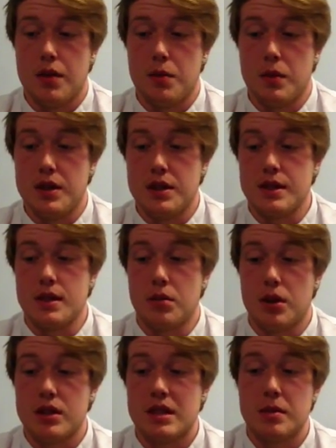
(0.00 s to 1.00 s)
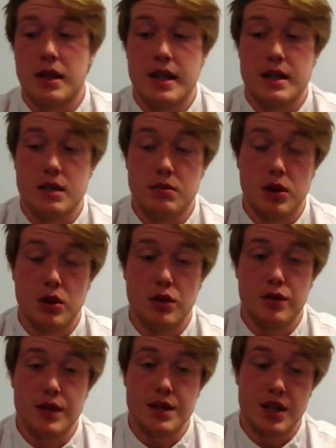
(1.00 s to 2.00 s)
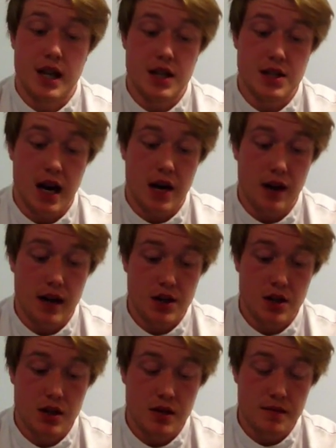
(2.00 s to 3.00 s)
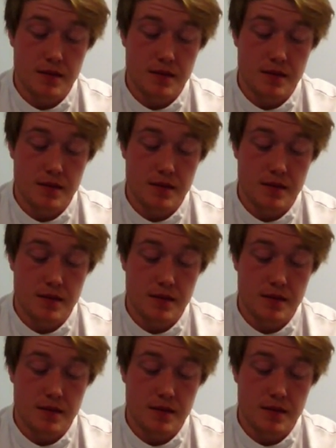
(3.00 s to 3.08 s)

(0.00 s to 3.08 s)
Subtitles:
which is the body's ability to move and change direction.